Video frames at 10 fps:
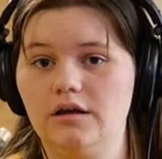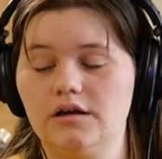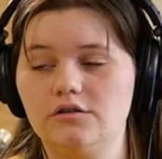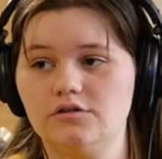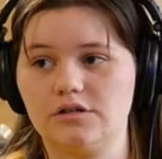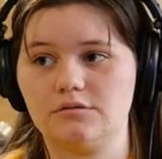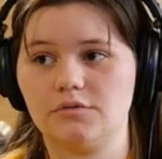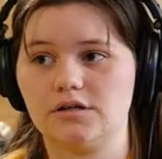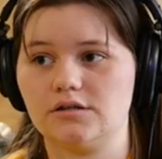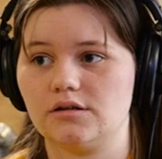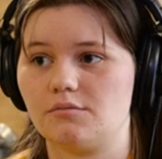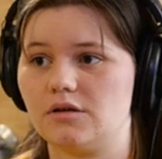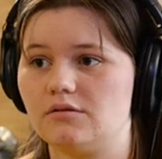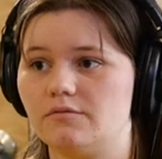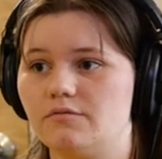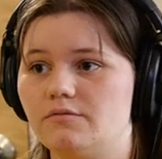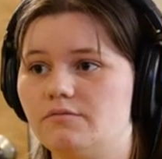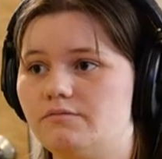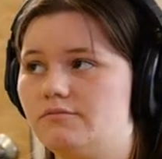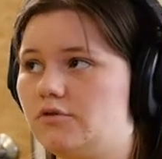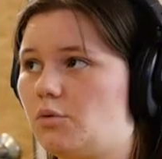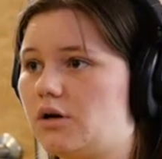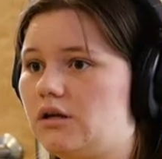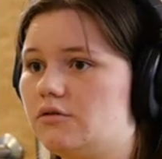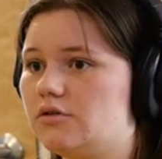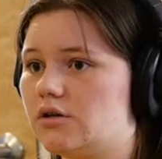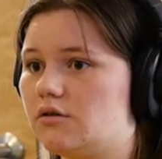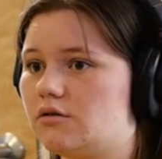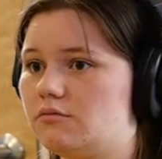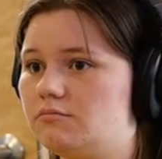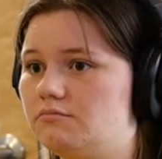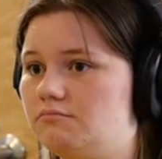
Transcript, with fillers: interesting because, I mean, 20 years ago,